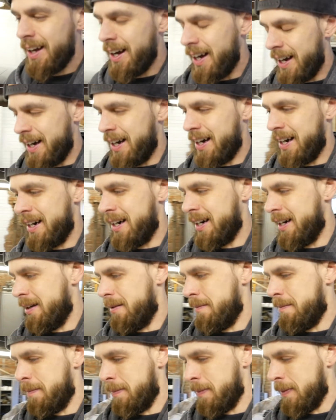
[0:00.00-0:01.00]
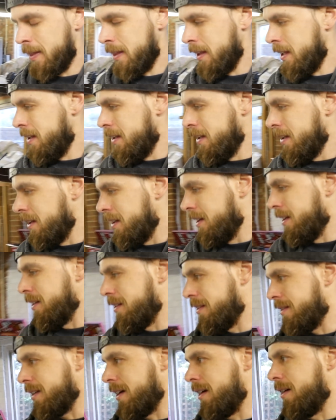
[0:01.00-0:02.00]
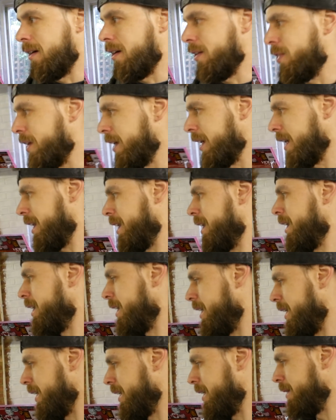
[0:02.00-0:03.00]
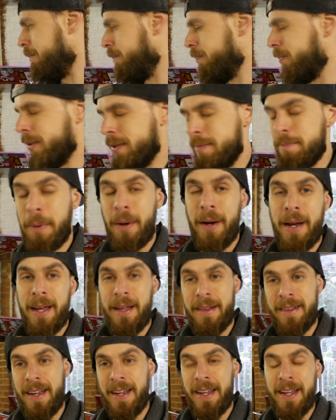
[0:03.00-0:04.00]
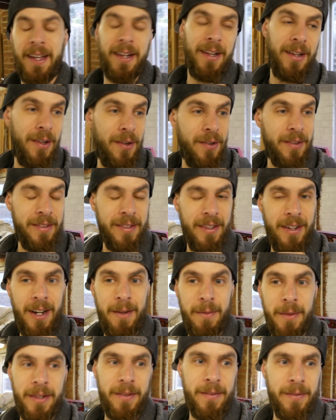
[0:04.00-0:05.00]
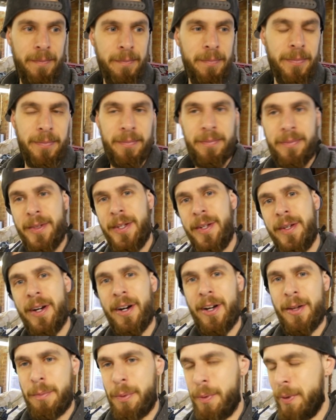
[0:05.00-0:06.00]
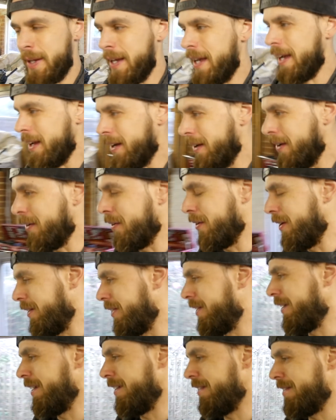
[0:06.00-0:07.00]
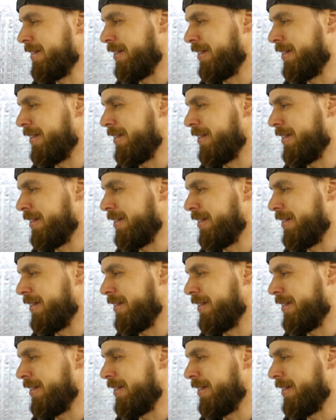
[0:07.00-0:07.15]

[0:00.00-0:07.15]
So I think despite it taking a long time and you guys probably getting annoyed that it's